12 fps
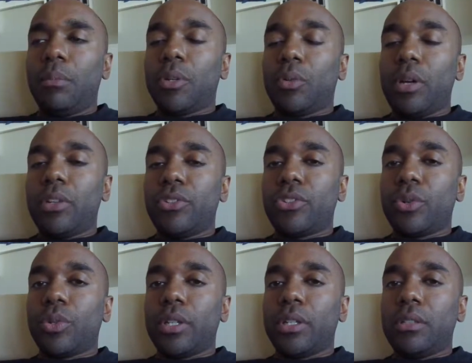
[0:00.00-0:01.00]
Been quite
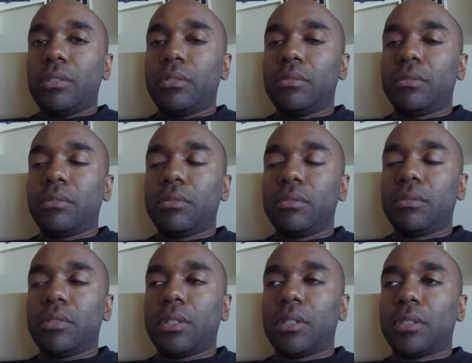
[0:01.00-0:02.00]
enjoying
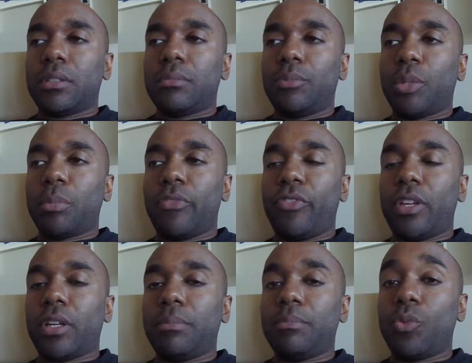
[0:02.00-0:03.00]
putting my
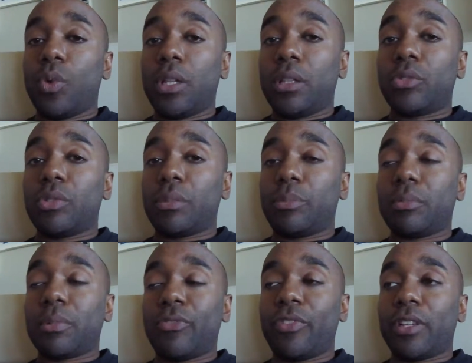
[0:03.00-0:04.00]
feet up, quite literally
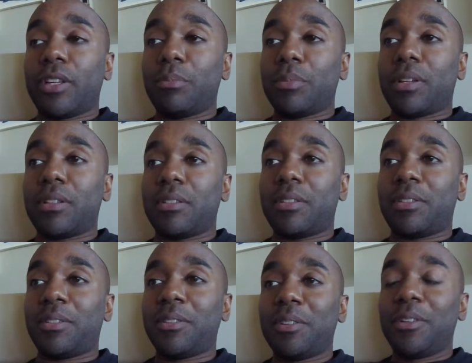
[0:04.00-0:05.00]
putting my feet up,
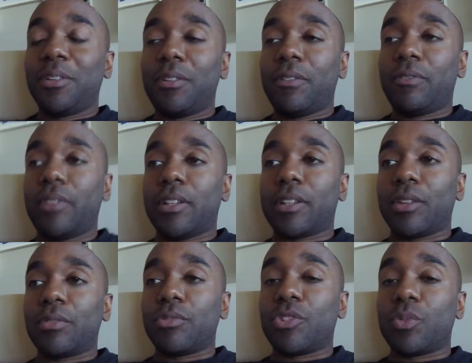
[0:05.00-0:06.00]
because I felt like
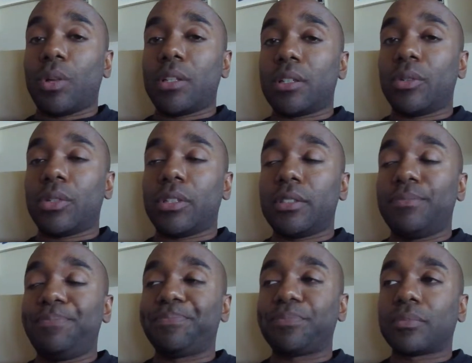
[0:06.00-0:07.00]
there was some swelling going on
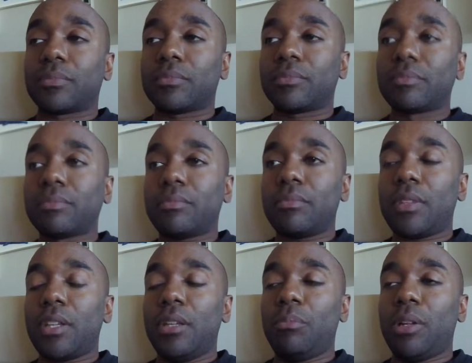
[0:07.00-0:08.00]

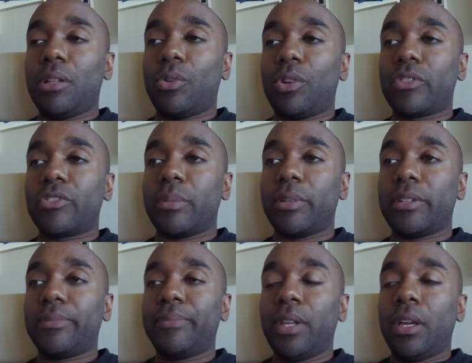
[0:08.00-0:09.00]
in my lower
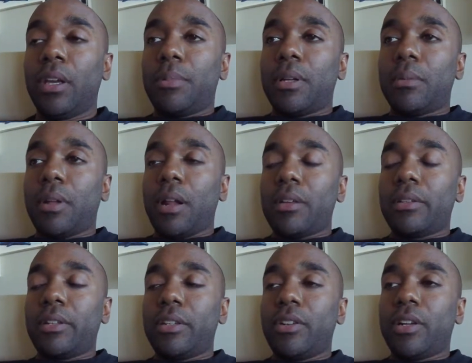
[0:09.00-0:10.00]
extremities. But I'm kind of
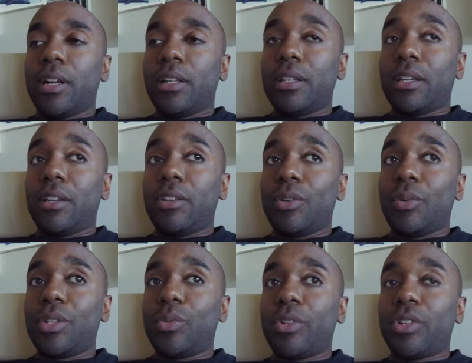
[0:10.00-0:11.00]
sitting here kind of thinking, you know
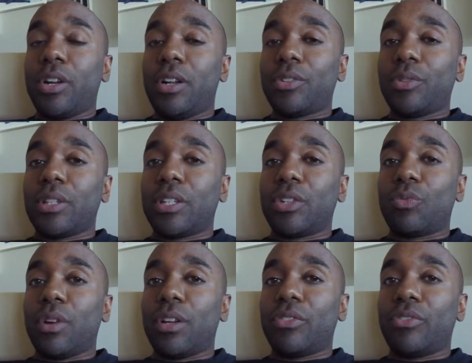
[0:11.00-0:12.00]
what, TwitchCon's only going to
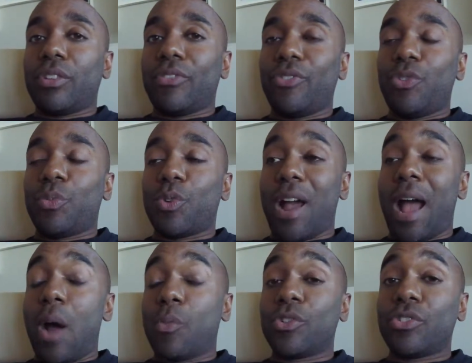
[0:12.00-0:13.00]
run for a few more
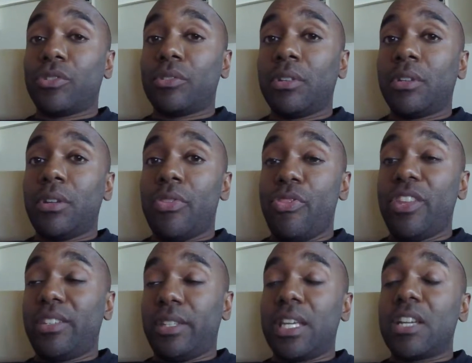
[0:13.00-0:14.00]
hours
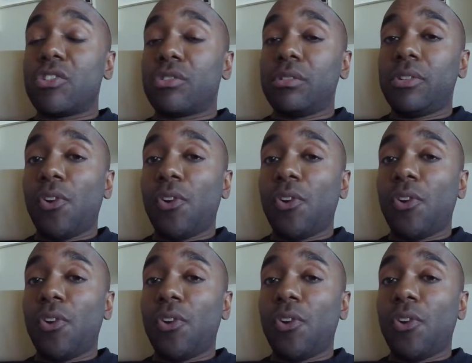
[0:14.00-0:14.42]
this year.